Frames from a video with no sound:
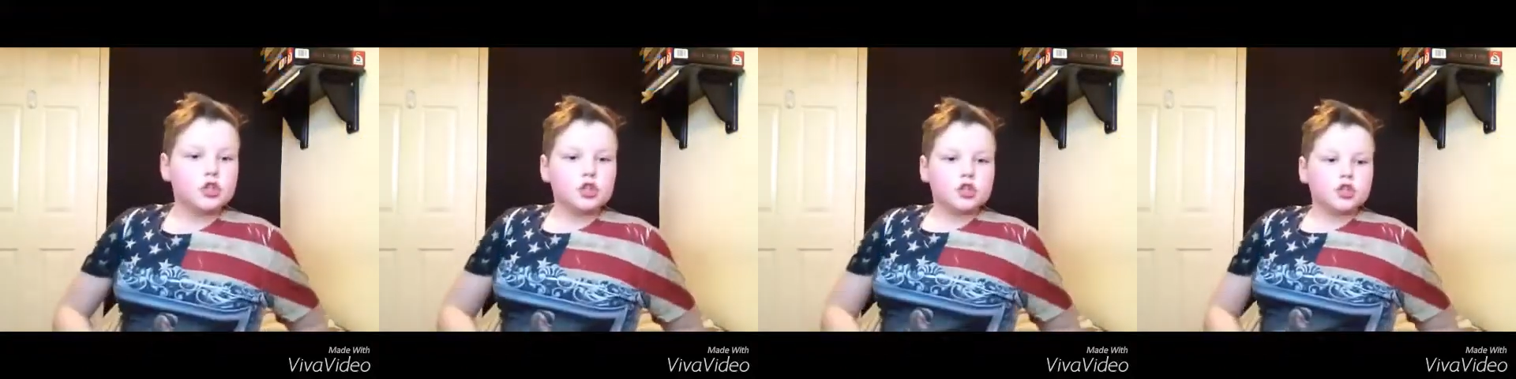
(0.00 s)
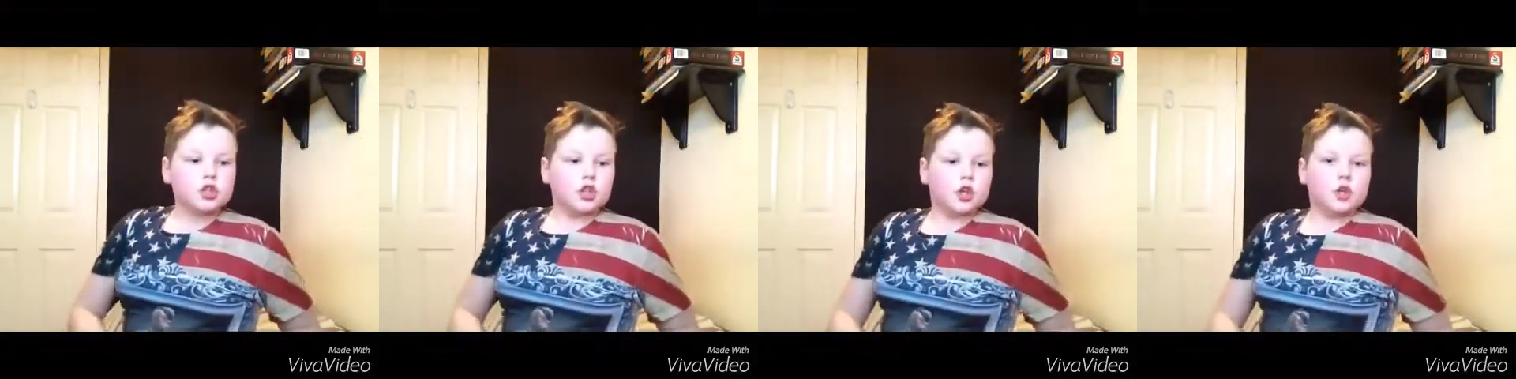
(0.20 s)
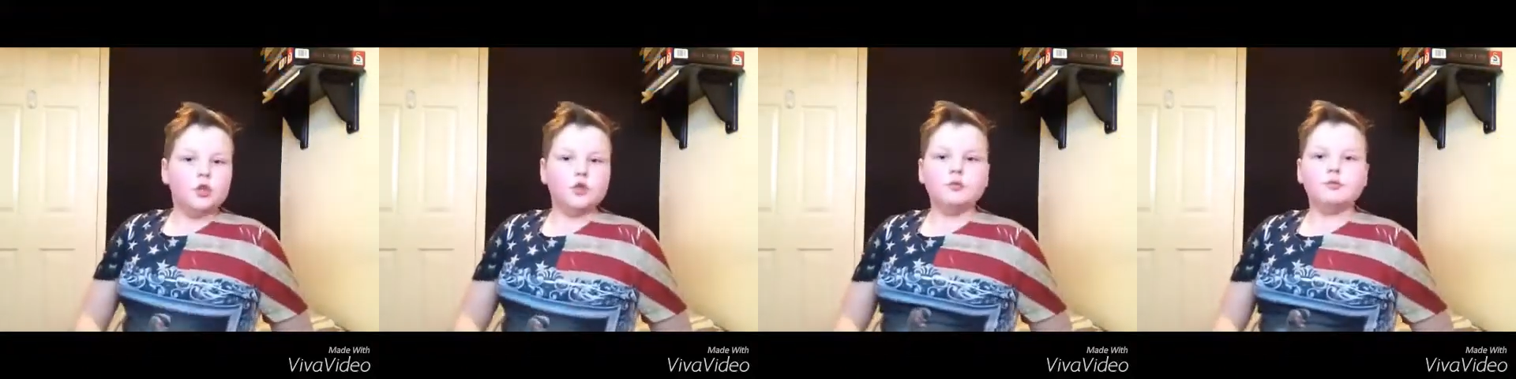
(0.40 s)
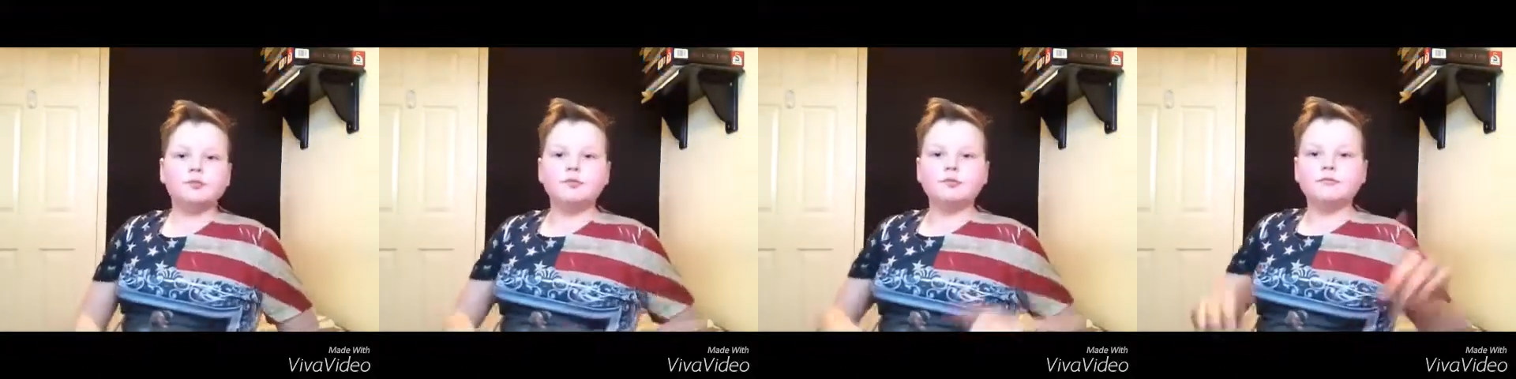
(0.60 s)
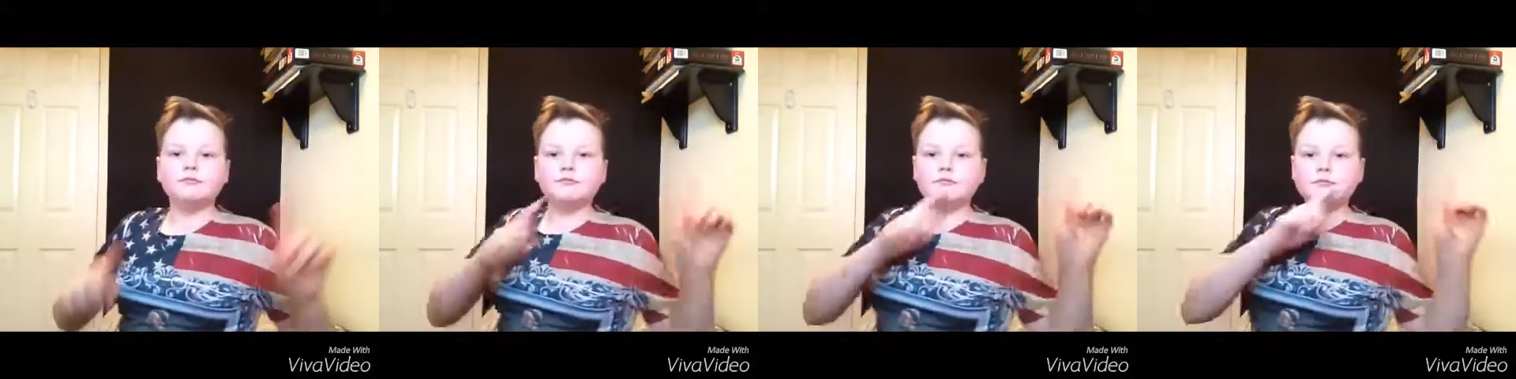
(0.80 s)
So
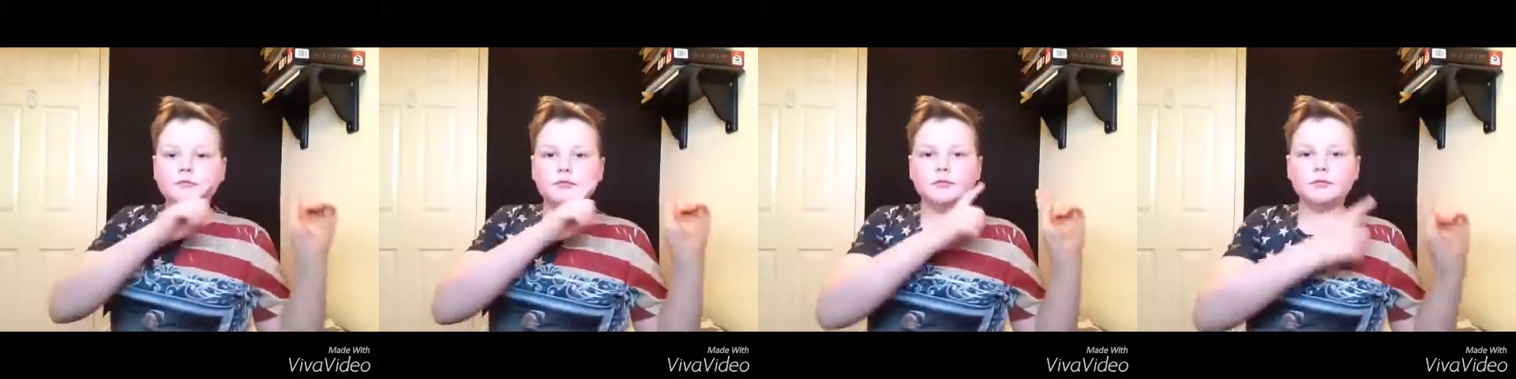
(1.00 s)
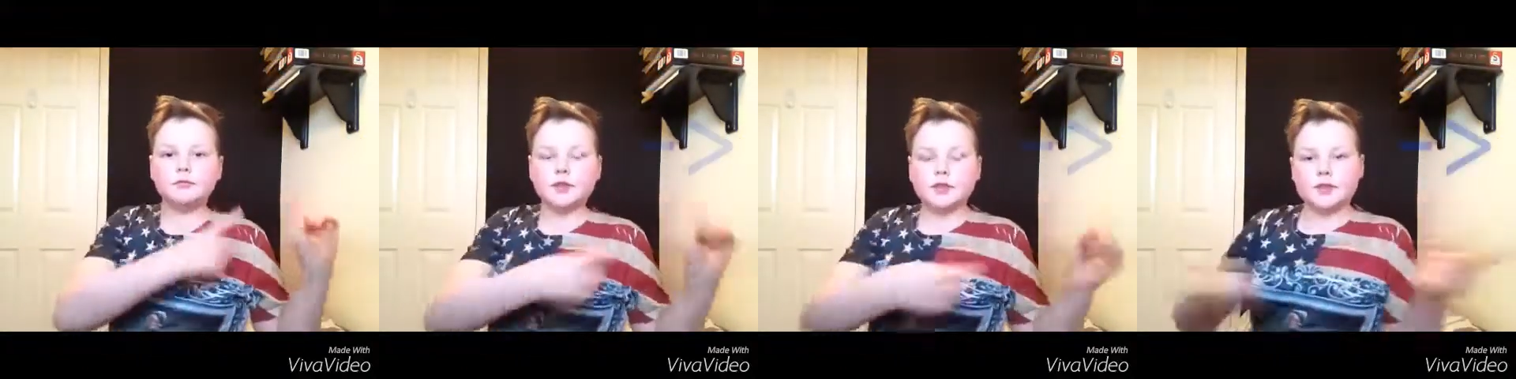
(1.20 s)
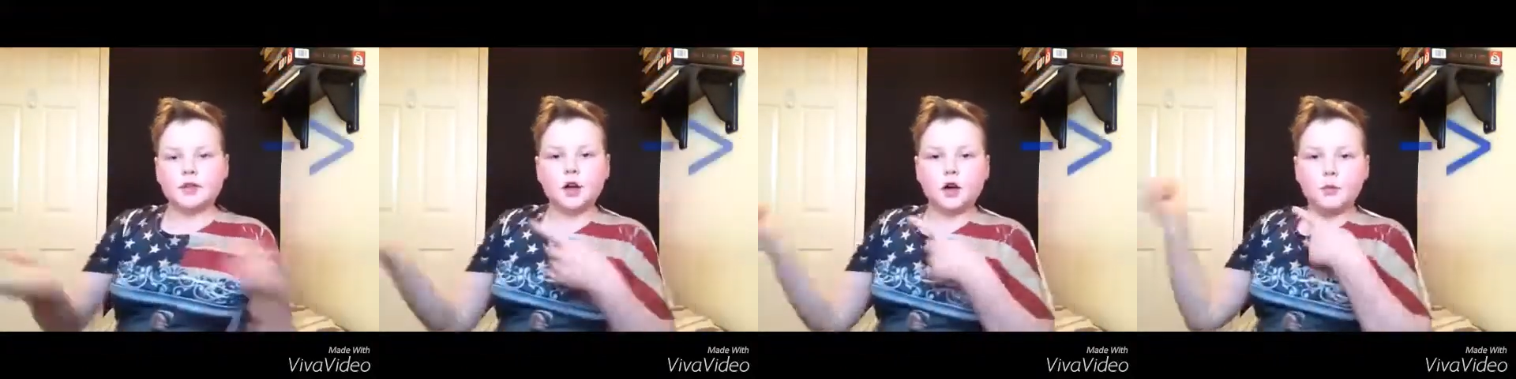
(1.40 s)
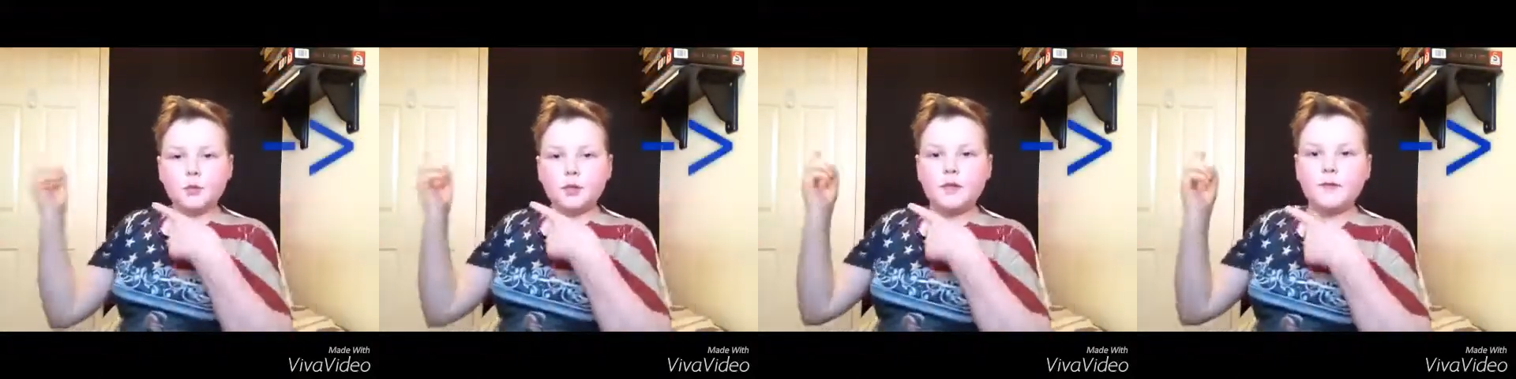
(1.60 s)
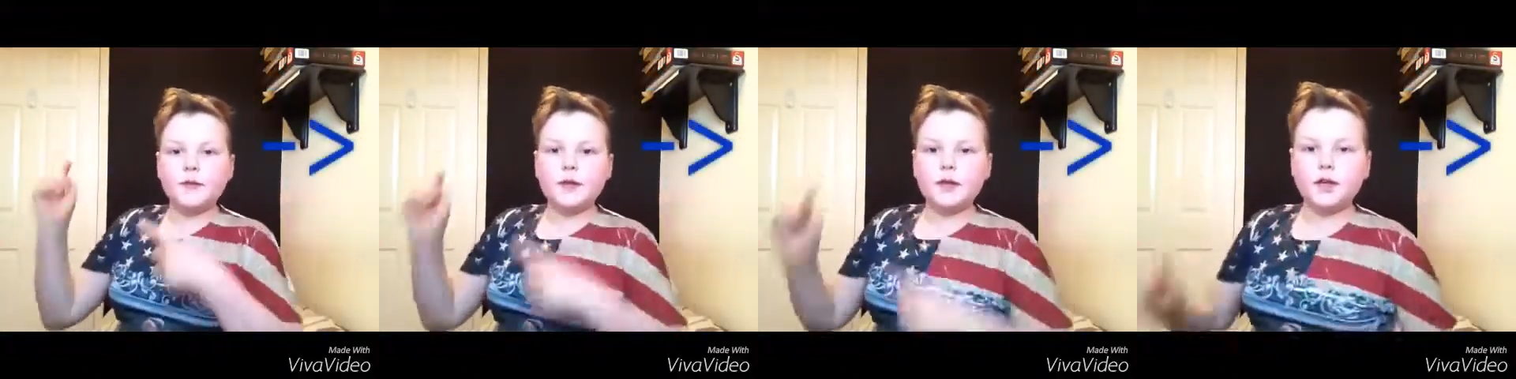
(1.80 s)
let's get
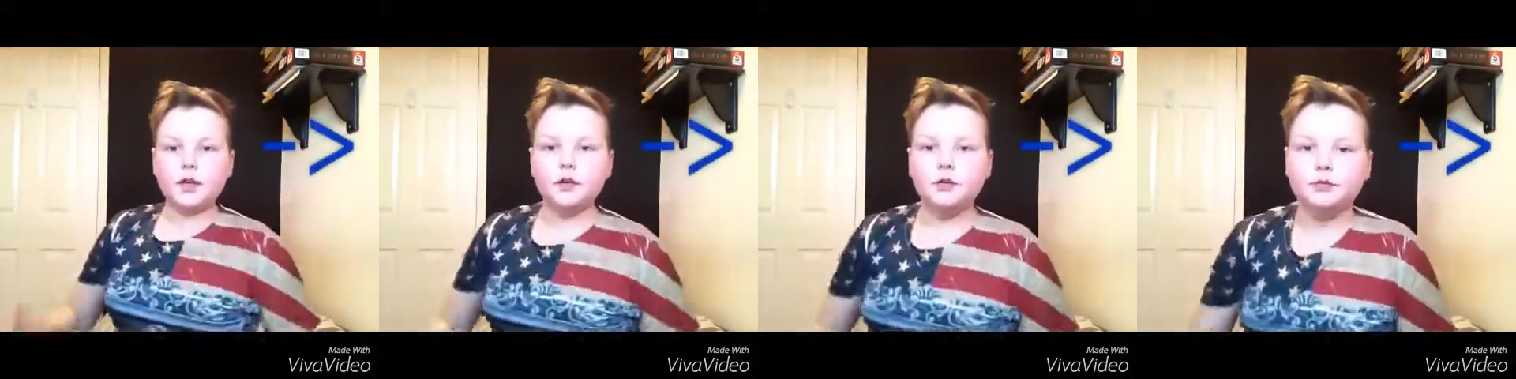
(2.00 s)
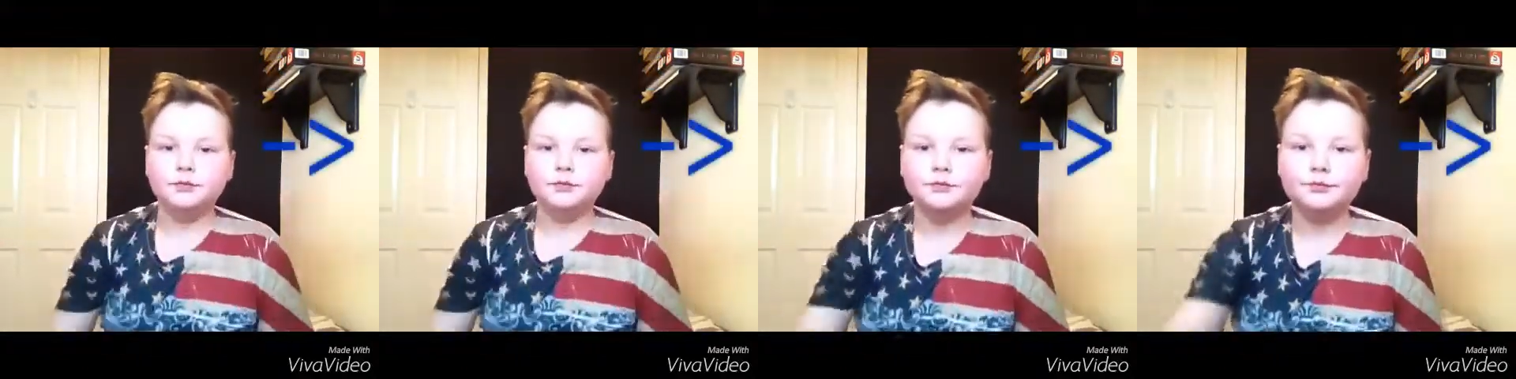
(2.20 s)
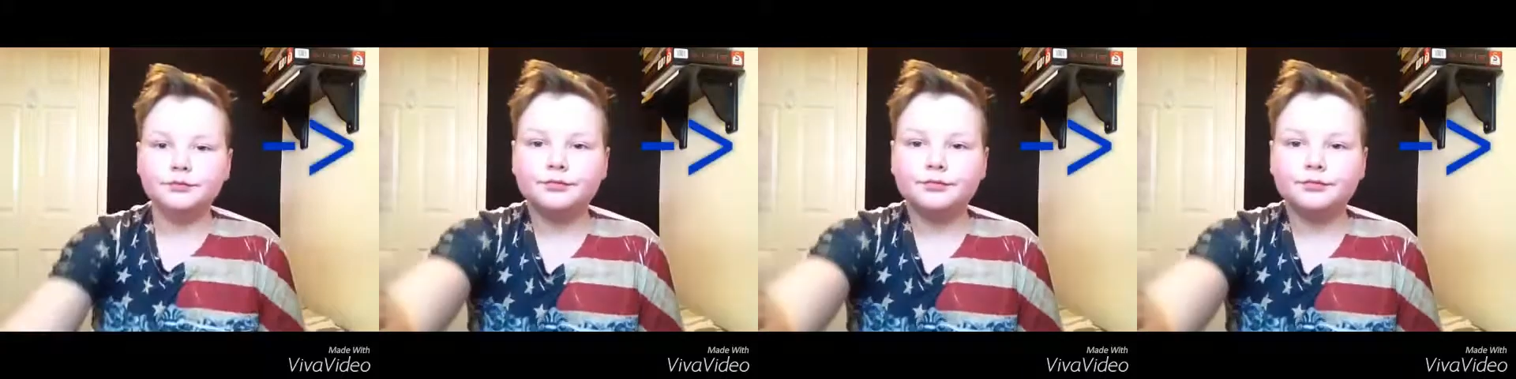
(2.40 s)
on with the video.